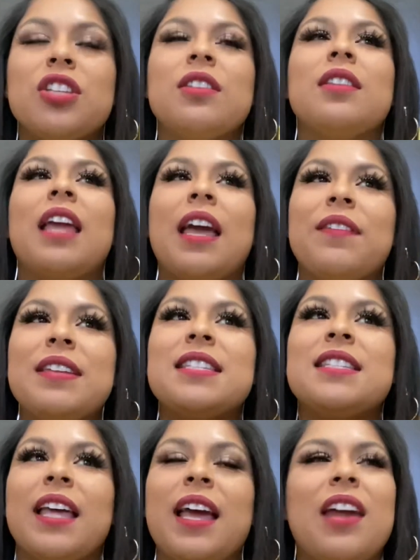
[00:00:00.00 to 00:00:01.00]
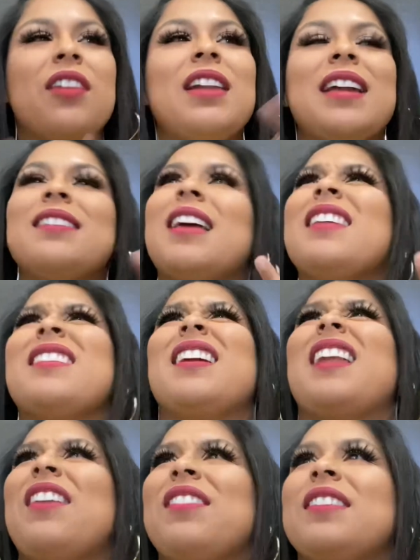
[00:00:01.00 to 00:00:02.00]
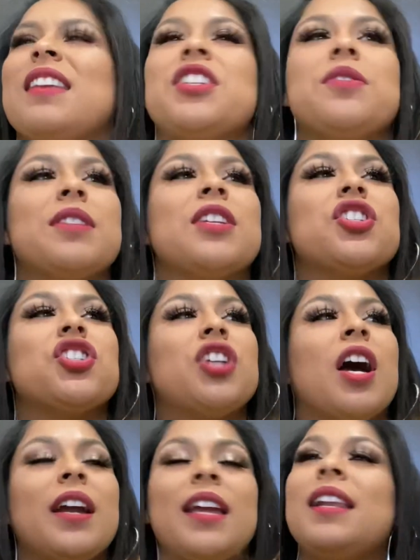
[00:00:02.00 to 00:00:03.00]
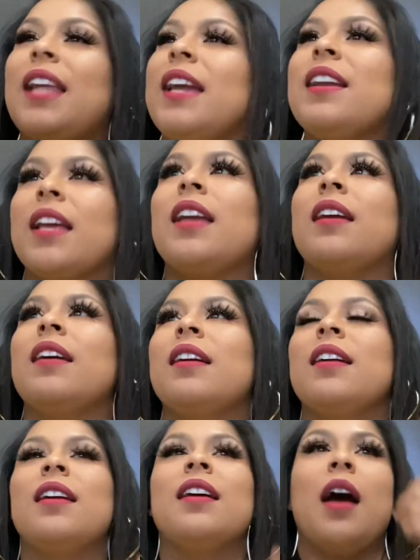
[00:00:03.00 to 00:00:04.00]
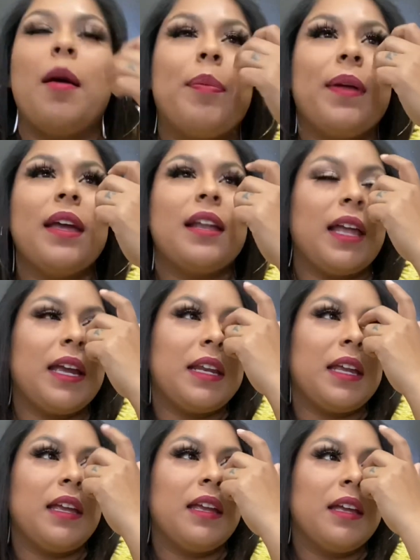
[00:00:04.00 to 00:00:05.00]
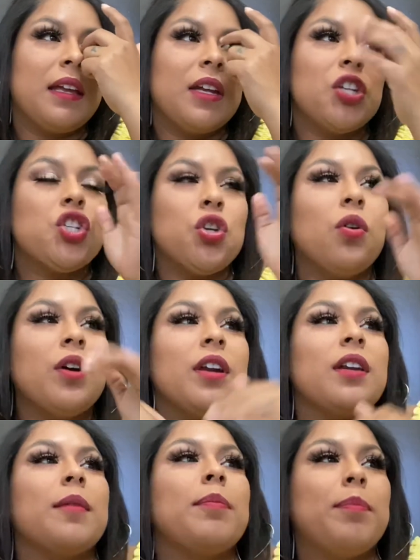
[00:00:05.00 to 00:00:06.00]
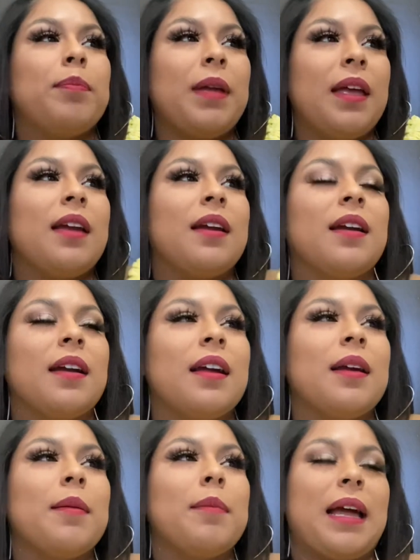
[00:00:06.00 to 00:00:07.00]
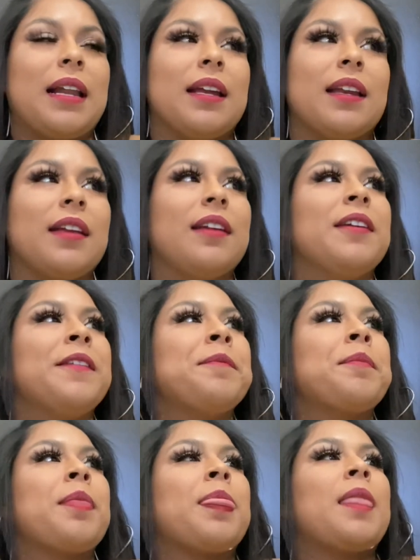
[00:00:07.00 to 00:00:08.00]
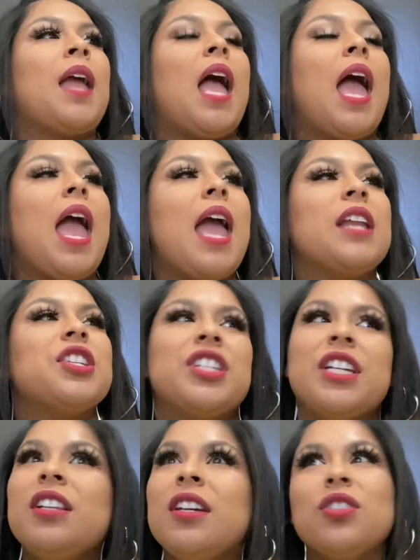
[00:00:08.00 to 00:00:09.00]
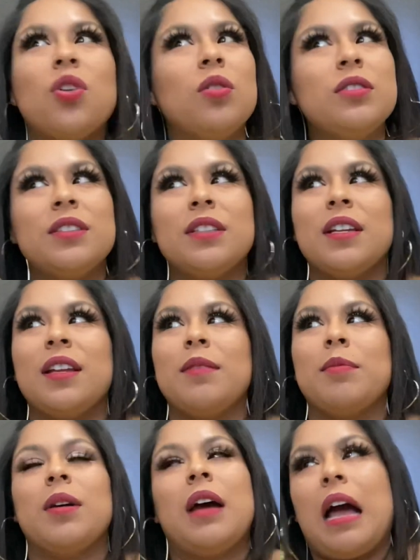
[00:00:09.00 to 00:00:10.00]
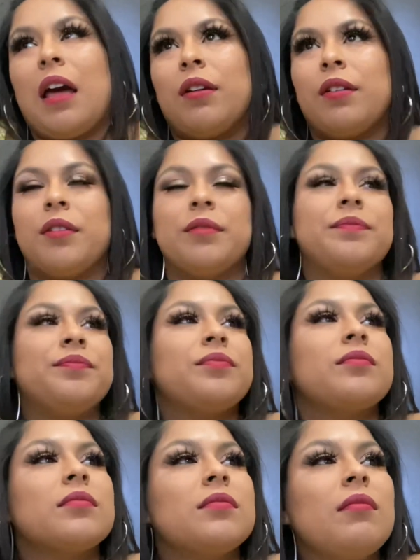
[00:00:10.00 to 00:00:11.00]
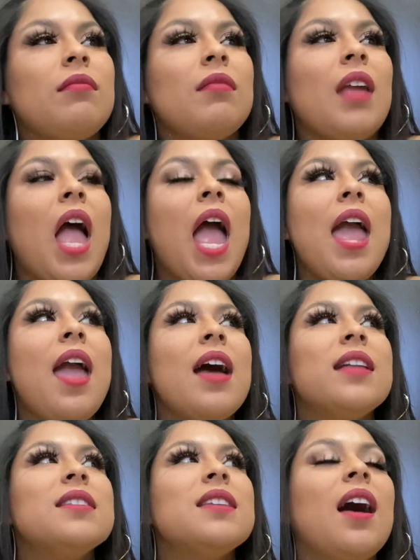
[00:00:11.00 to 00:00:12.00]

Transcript: heavy set. I don't like saying heavy set. She was a chunky lady, a big lady, short, big black lady. And she looked older than him, but I don't know. And